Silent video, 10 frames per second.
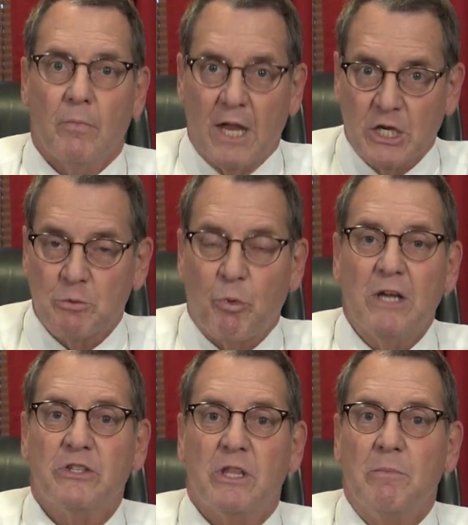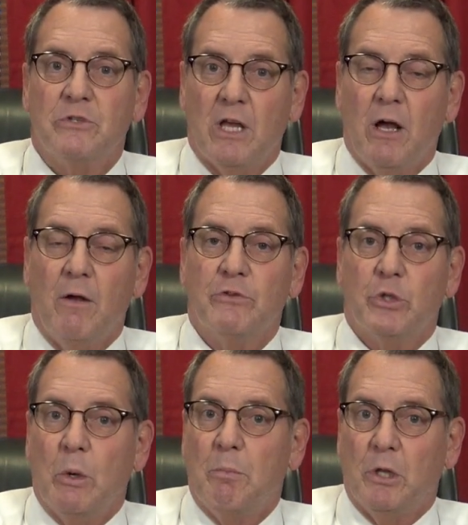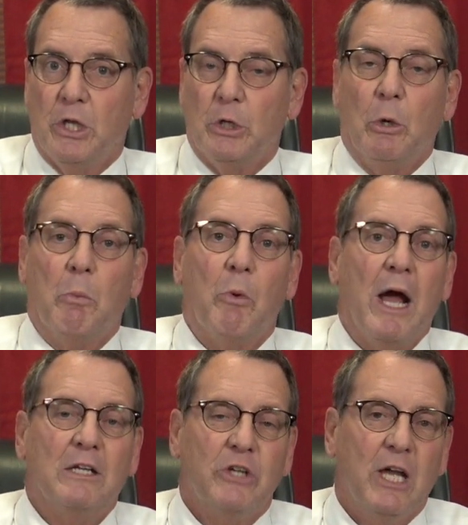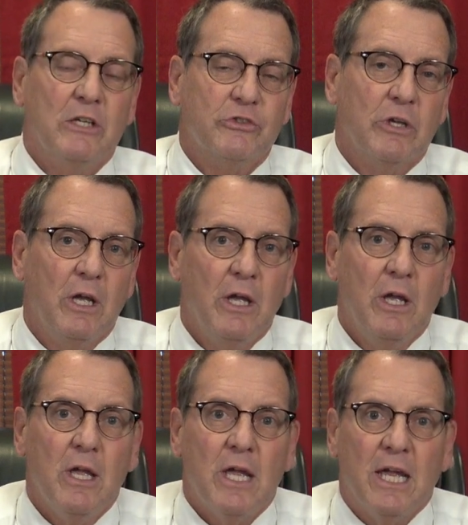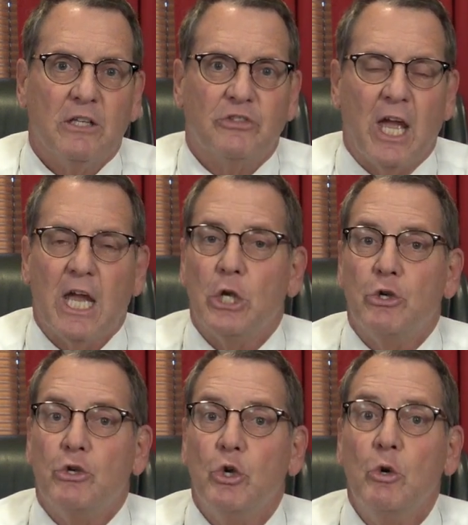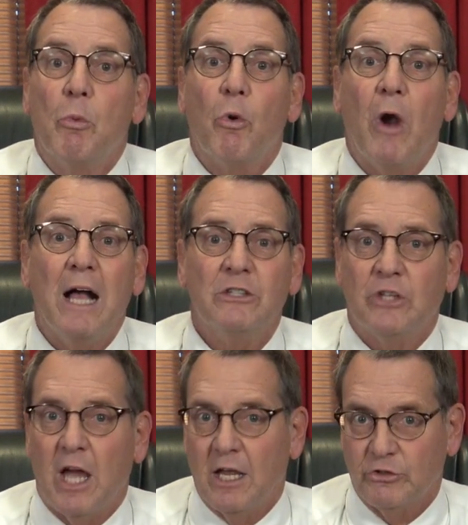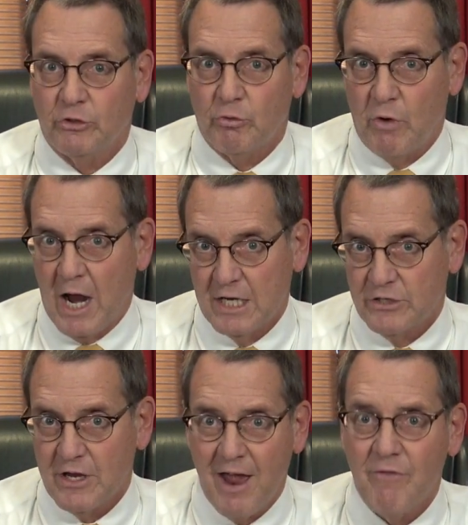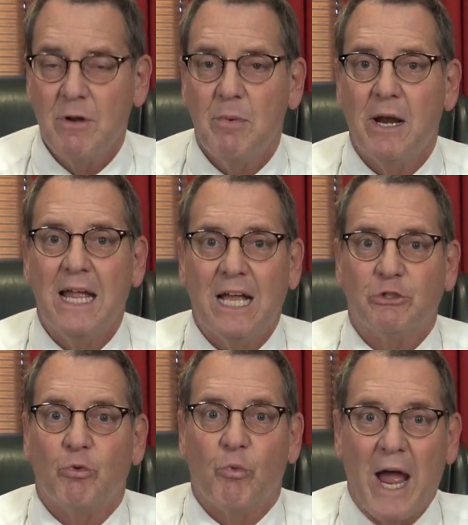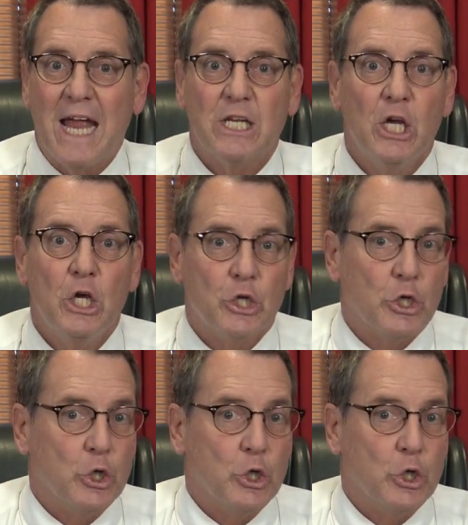express themselves through a political process. It's a due process rights. Everybody has a right to